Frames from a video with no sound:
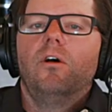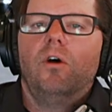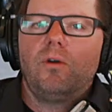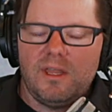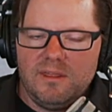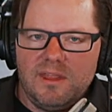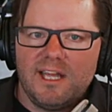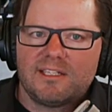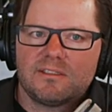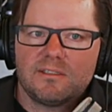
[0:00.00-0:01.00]
Okay,
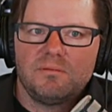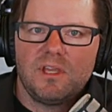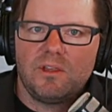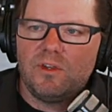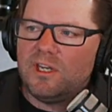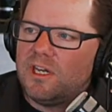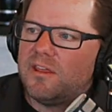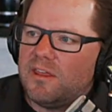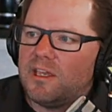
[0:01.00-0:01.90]
that's something you need to think